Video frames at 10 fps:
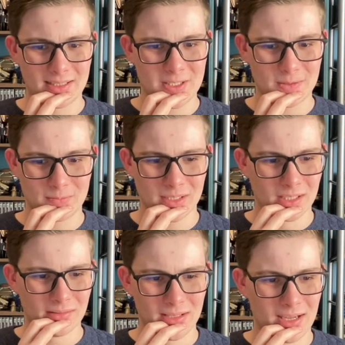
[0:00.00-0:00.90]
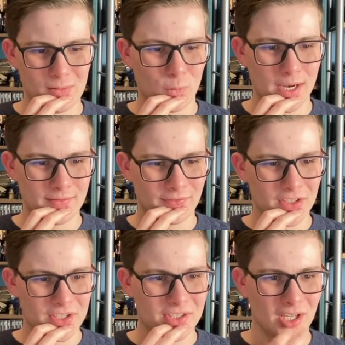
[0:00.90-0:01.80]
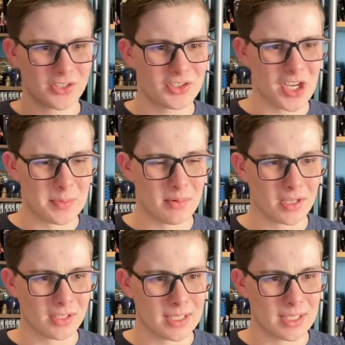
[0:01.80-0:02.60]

this you know it went for such stupid money on